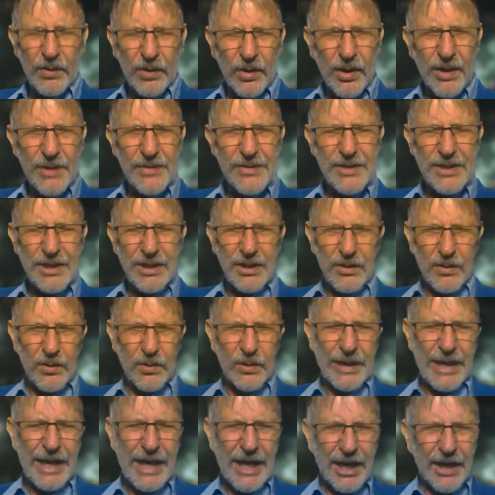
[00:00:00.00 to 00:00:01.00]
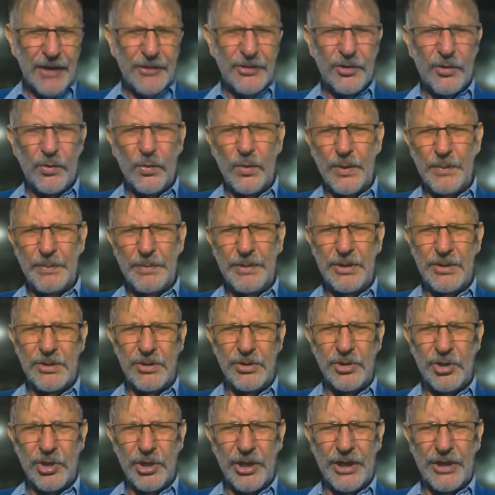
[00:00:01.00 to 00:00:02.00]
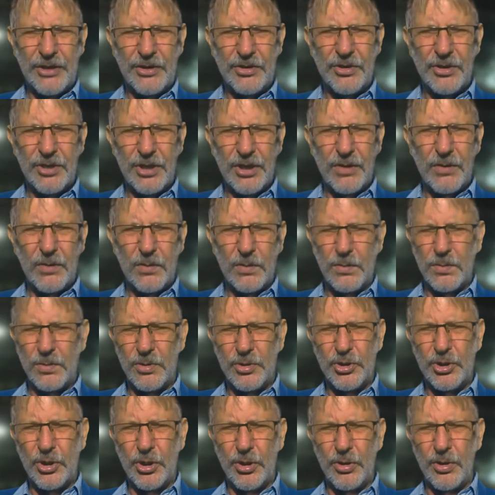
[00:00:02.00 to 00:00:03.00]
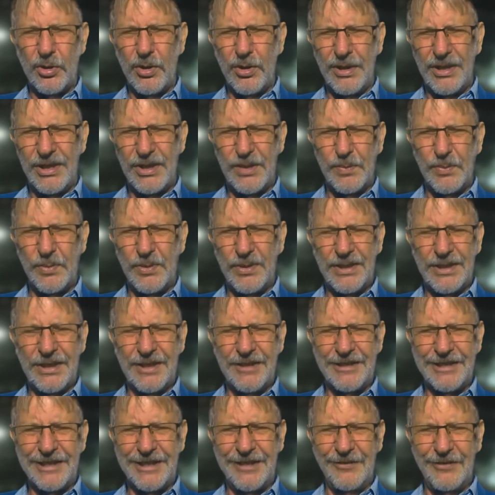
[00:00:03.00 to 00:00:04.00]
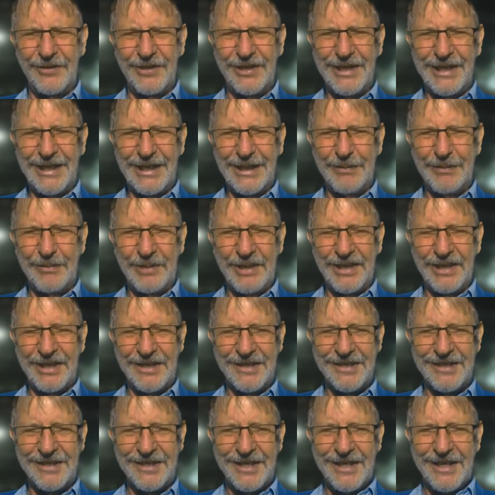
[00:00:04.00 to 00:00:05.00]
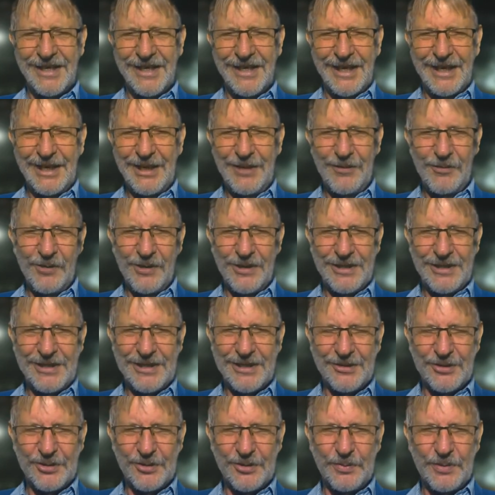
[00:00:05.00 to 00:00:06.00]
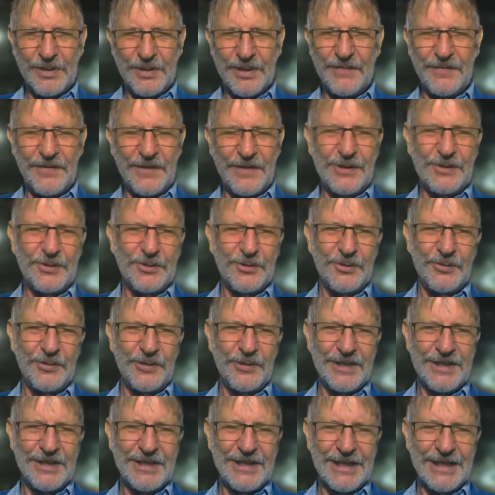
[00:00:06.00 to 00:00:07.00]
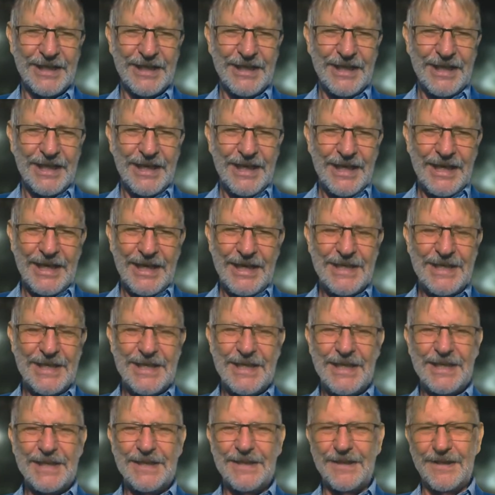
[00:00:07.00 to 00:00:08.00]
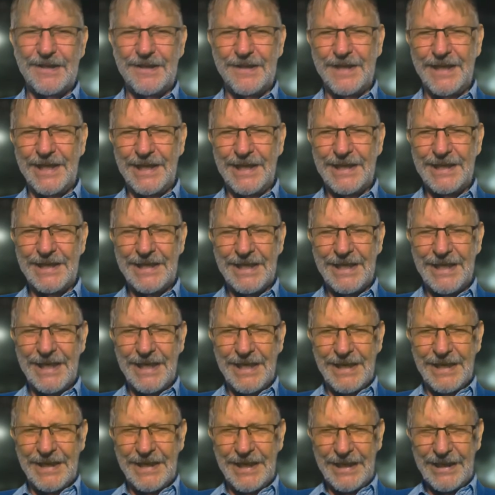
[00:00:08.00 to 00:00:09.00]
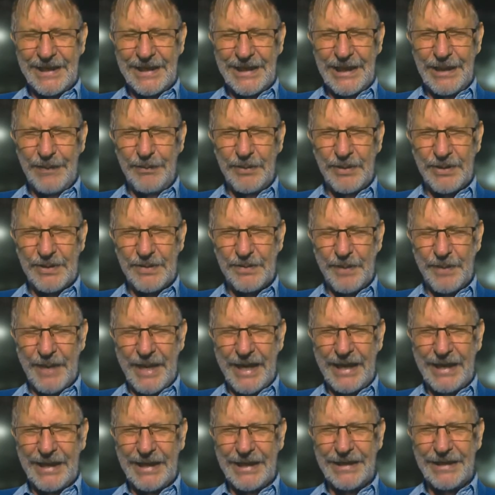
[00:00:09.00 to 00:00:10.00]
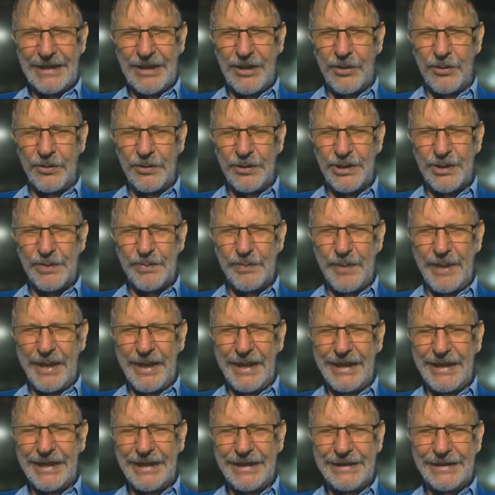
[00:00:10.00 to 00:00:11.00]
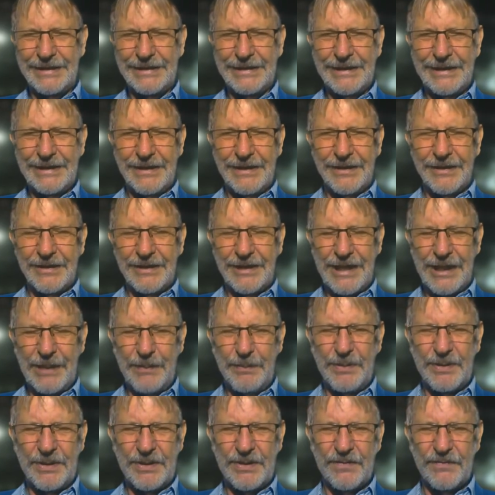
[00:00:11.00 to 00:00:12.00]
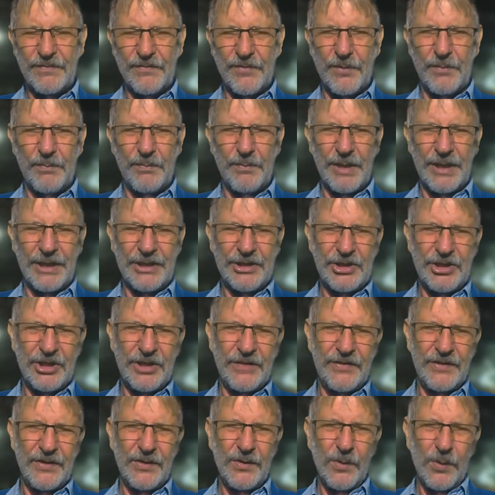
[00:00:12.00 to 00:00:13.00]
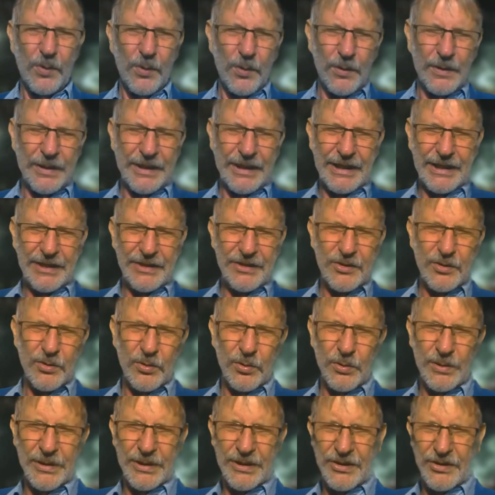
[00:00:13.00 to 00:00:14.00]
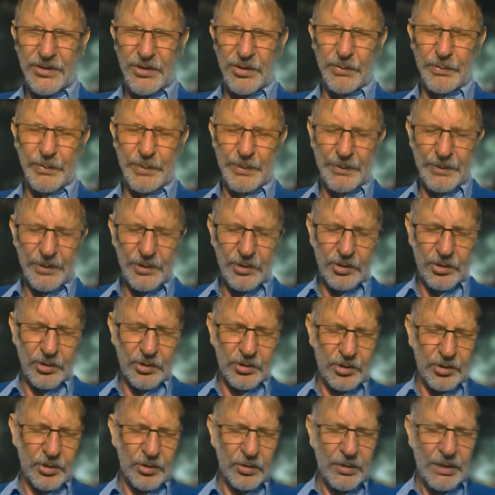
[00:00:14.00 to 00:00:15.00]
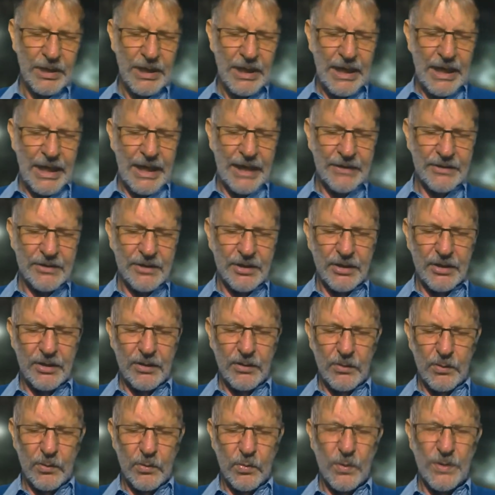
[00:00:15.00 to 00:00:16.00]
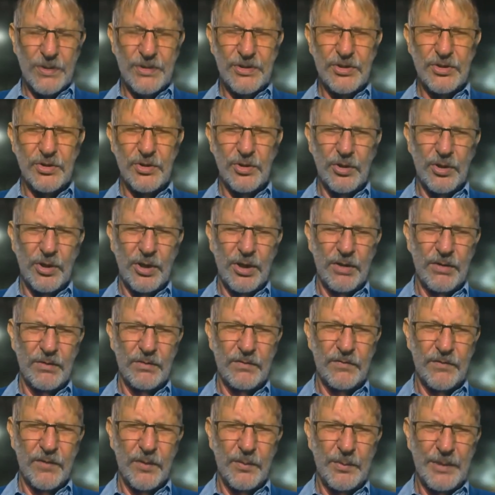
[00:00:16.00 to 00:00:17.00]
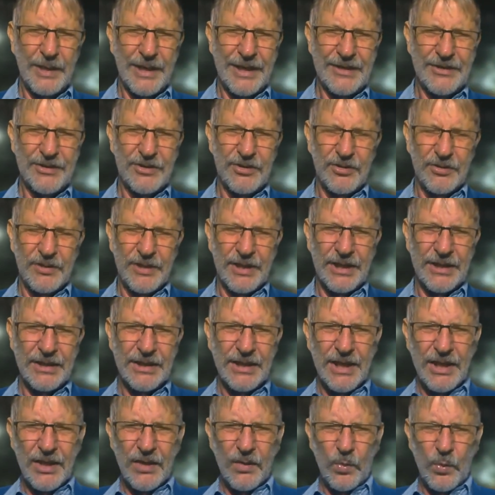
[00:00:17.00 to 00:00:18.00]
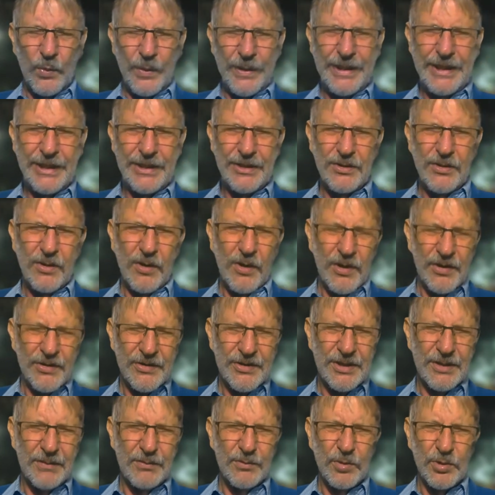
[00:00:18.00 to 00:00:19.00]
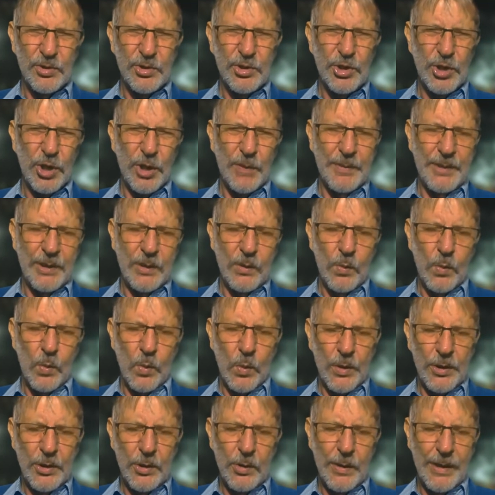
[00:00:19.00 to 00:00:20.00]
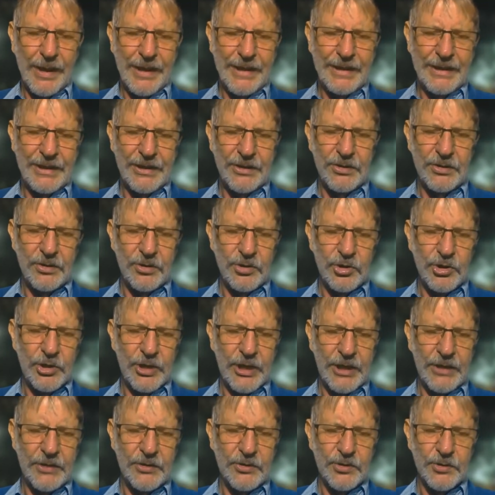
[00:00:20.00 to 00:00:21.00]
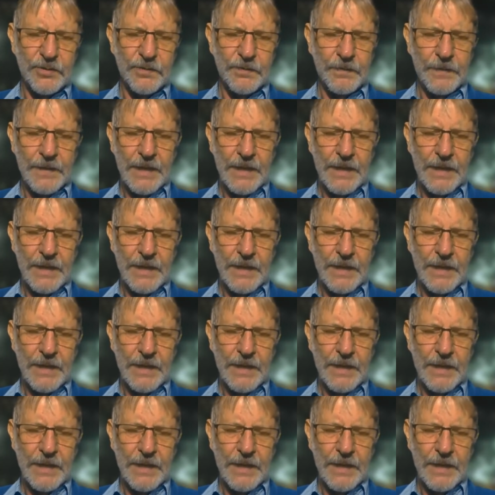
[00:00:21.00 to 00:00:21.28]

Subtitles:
Ask the Lord, how do you want me to change? The Lord will show you. Holy Spirit knows everything about us. And he wants us to be victorious. And he sees the things that keep us back and hold us back and keep us from achieving all that he's called us to do. And so the Lord wants to know from us tonight, we need to ask him, Lord, show me, what do I need to change?